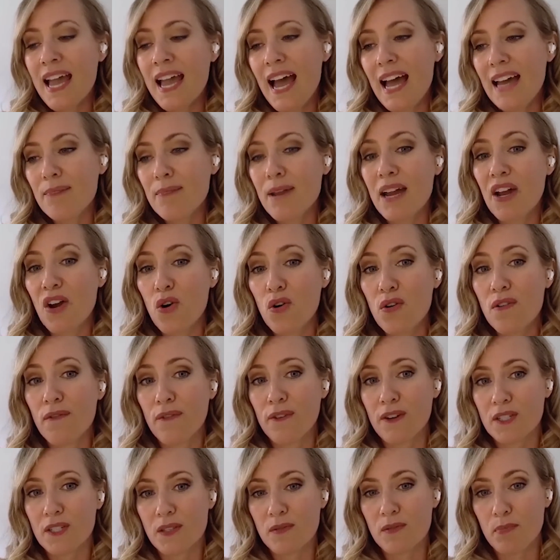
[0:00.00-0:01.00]
And my whole
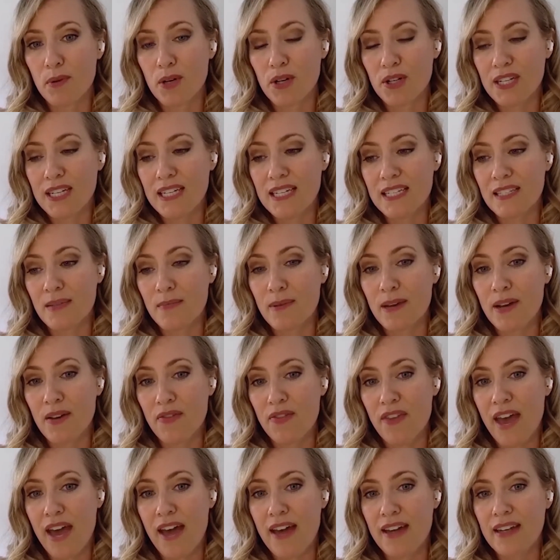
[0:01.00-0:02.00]
first book is
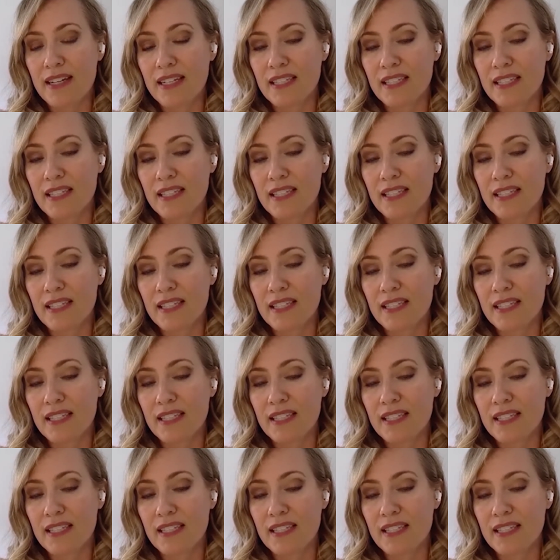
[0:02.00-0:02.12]
about that.